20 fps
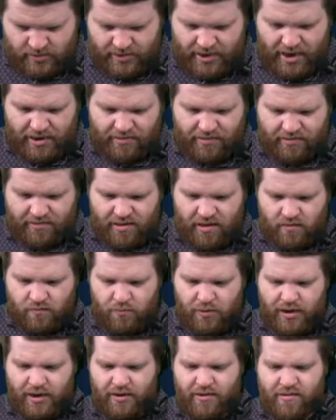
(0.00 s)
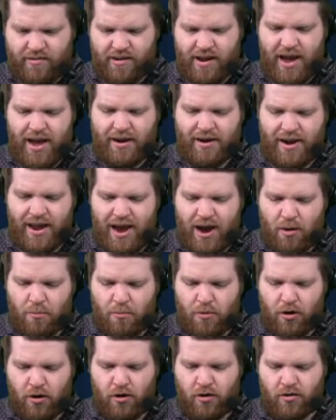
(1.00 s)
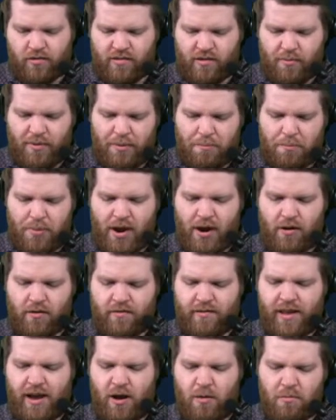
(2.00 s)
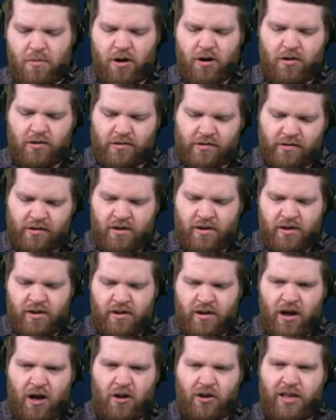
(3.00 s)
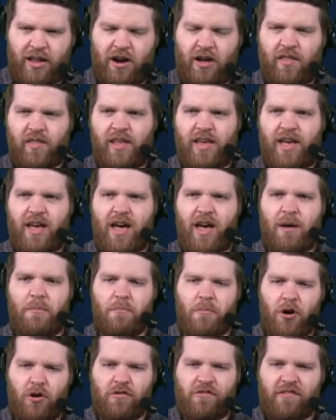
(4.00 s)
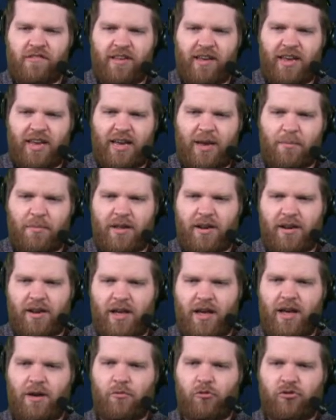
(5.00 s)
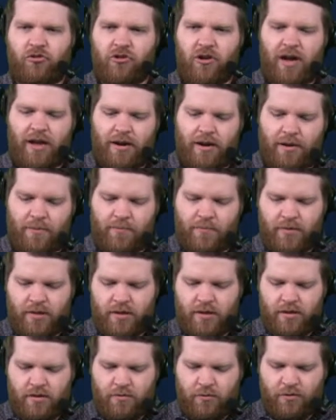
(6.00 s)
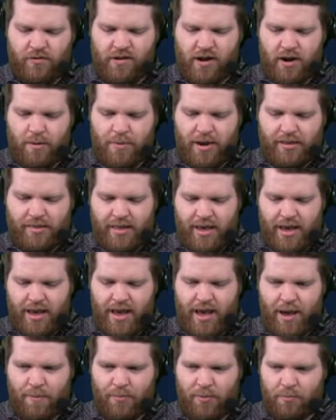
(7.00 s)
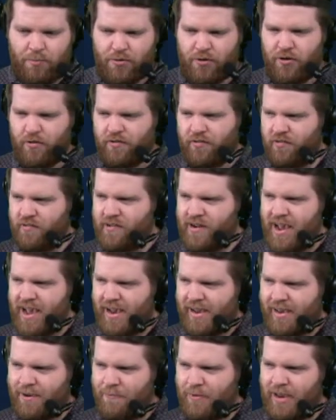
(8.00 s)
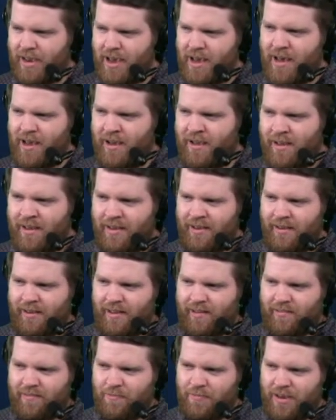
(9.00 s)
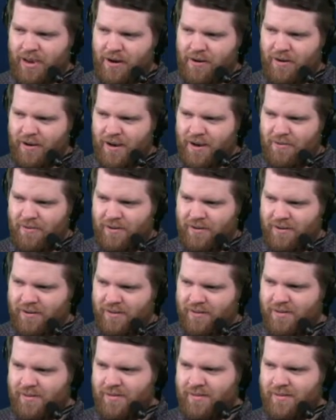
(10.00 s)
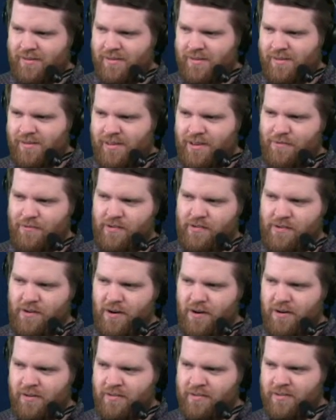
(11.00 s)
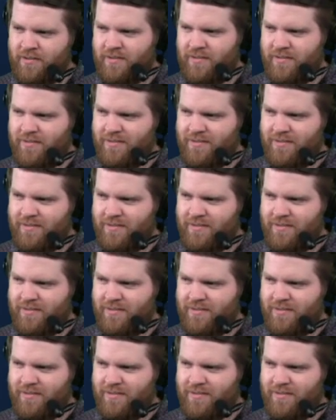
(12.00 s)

Casey says we need Chat Now merch. You mean Bears Now merch? I'll get on the merch team and we'll try to make that happen. Producer Jack, can we get some gear going? You in charge?